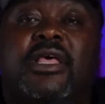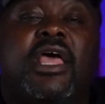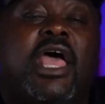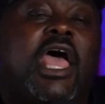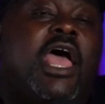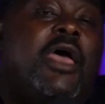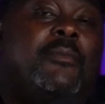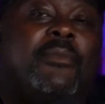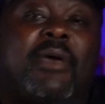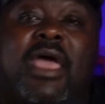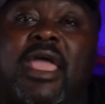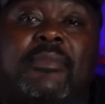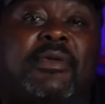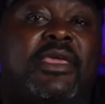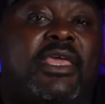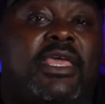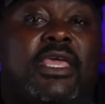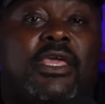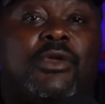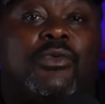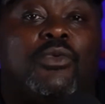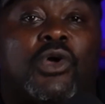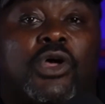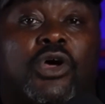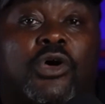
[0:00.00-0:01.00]
And maybe
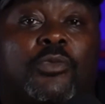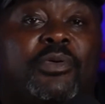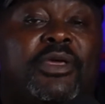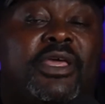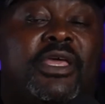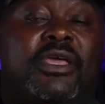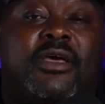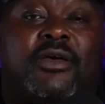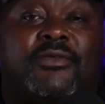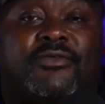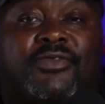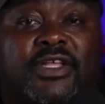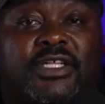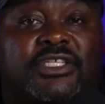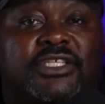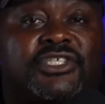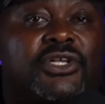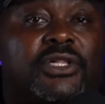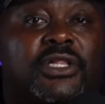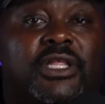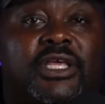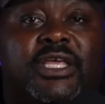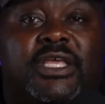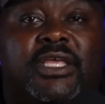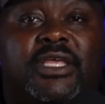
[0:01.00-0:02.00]
he will be
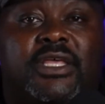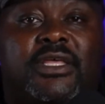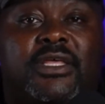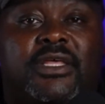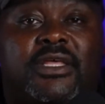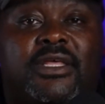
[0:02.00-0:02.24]
eventually.